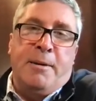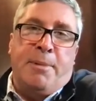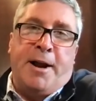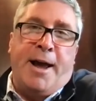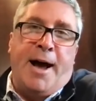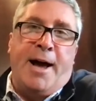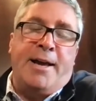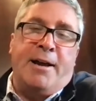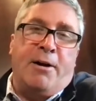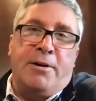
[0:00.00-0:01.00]
but AI
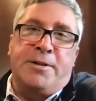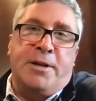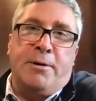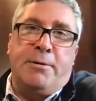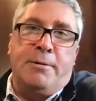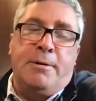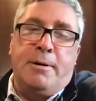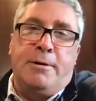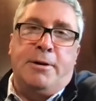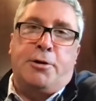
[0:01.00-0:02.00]
can also
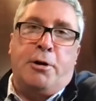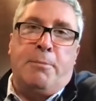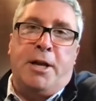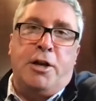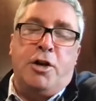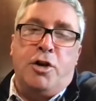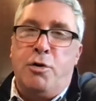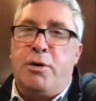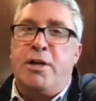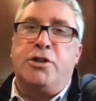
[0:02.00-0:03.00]
determine
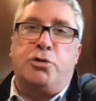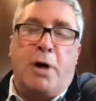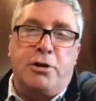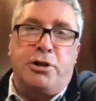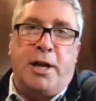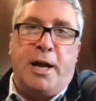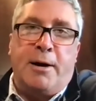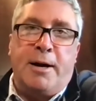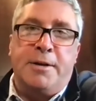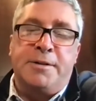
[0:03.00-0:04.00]
new construction
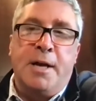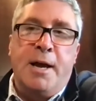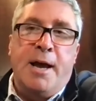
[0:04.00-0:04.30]
areas.